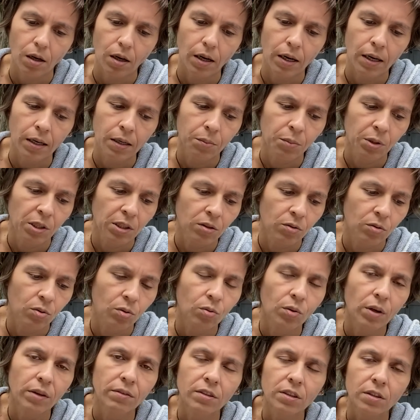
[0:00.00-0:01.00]
I mean,
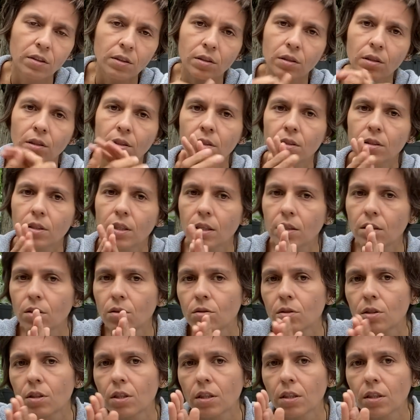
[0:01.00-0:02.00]
whoever this is that
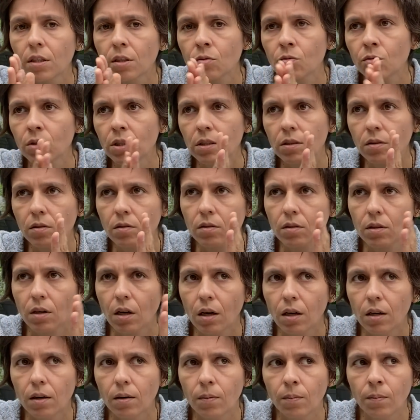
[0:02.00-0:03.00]
you're dealing with,
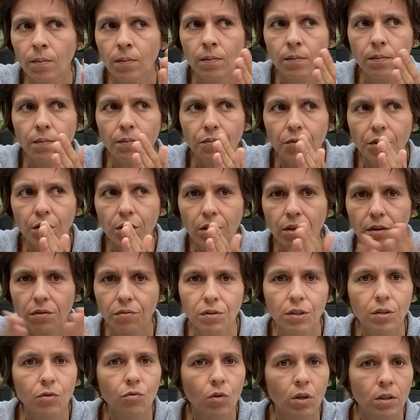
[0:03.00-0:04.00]
um, they
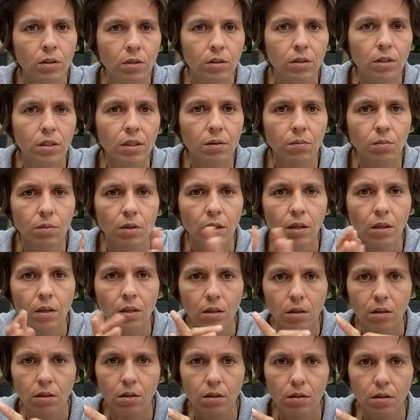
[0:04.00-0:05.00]
definitely want the same
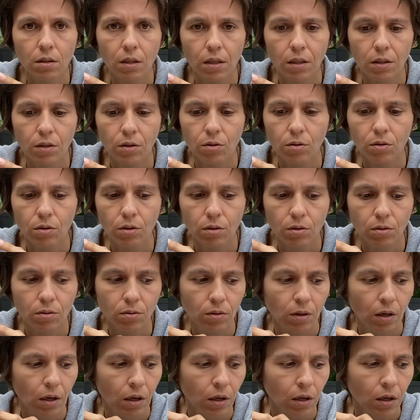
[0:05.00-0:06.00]
thing like you do.
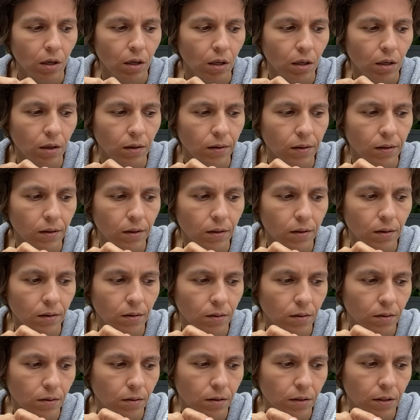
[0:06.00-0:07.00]

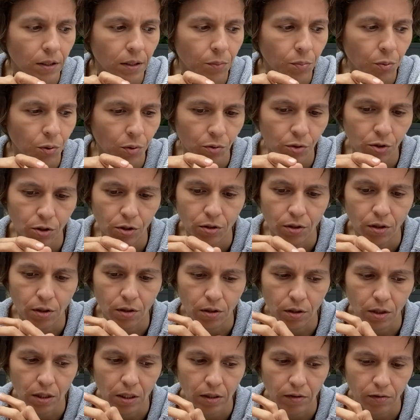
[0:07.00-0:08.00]
Uh, the approaches
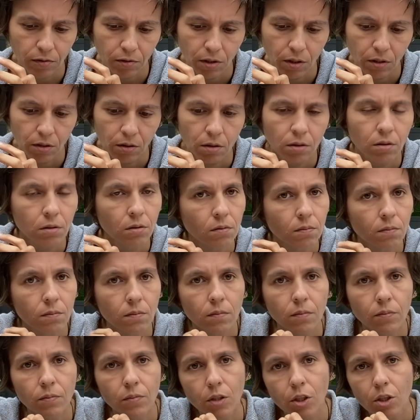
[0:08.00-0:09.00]
are different,
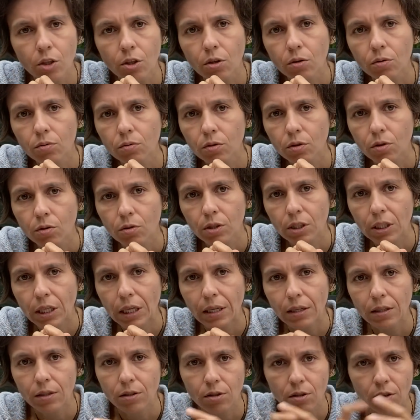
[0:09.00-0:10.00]
you know, your
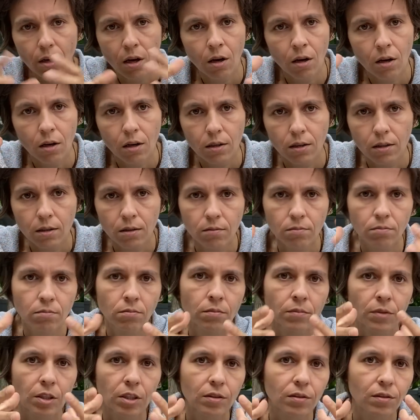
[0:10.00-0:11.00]
takes on
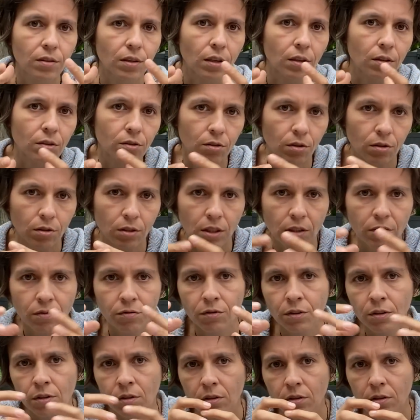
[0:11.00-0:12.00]
things are
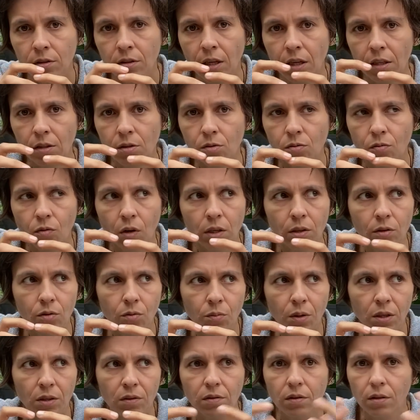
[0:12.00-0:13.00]
different. That's why you
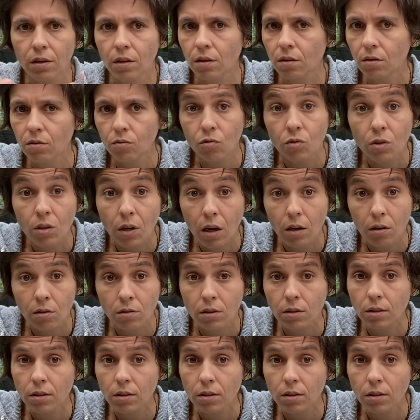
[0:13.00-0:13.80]
may think we're not on